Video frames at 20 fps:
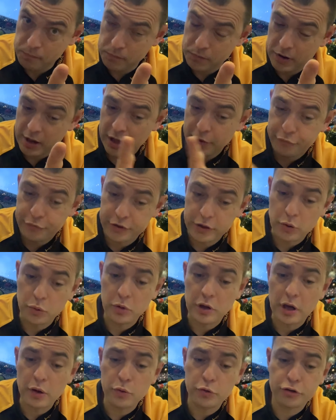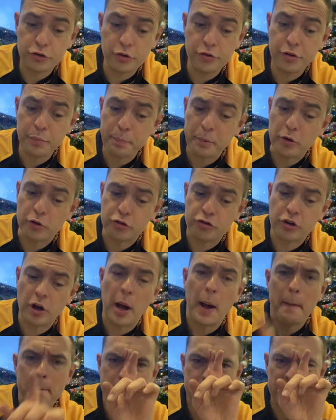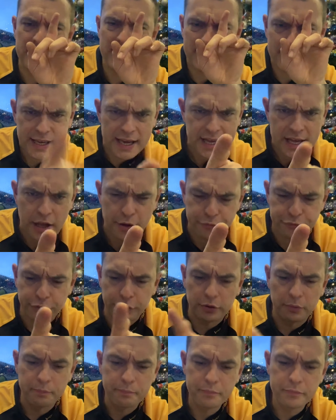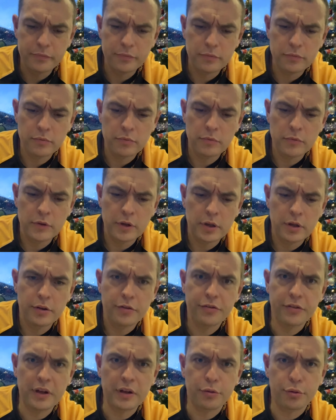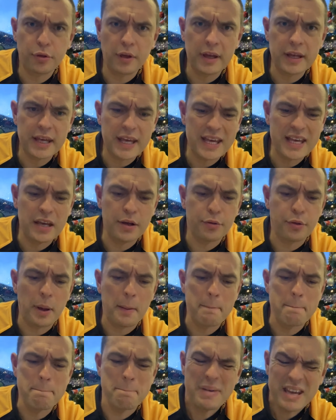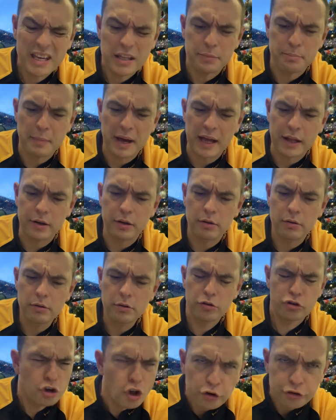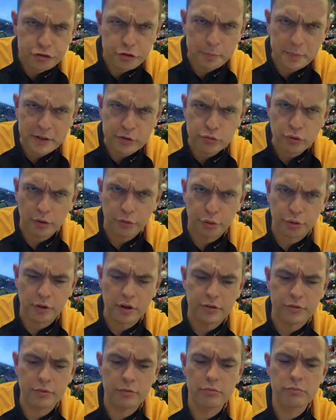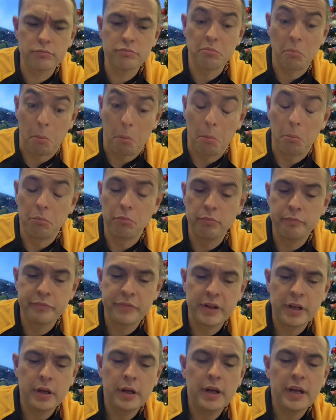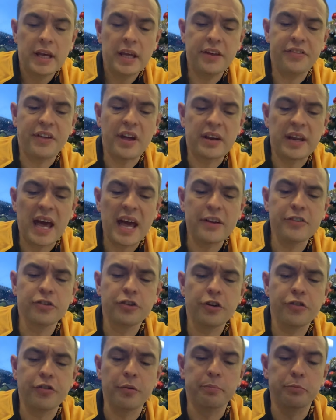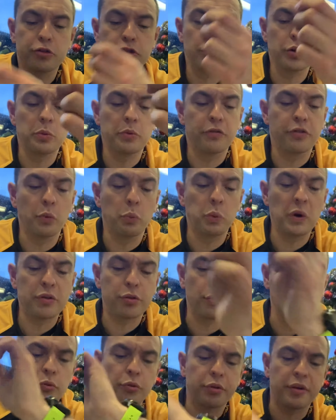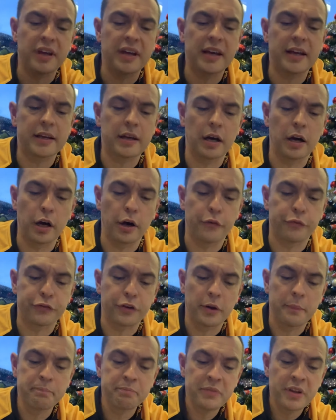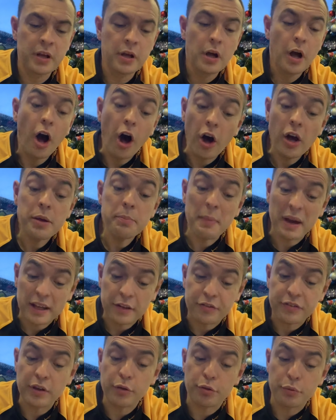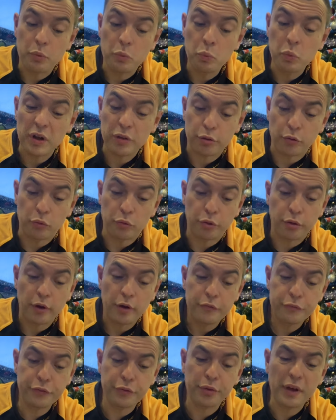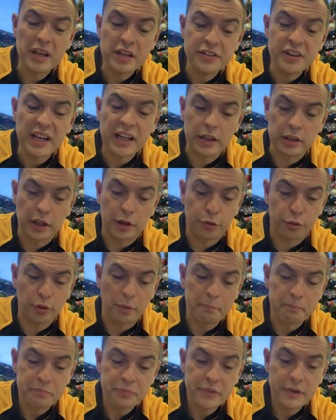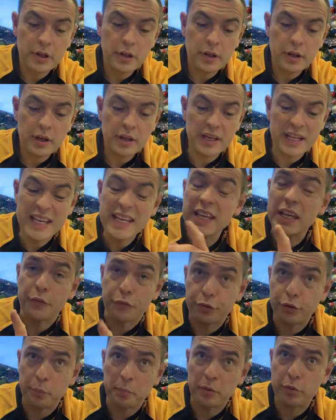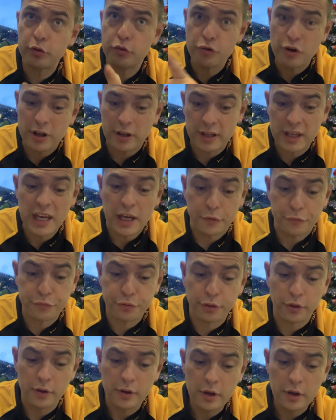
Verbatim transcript: If you go to the butcher, be careful. They say he is a mean man, not to be trusted. He then handed them two of the whistles he had carved. I make these whistles for St. Nicholas, and he gives them as great gifts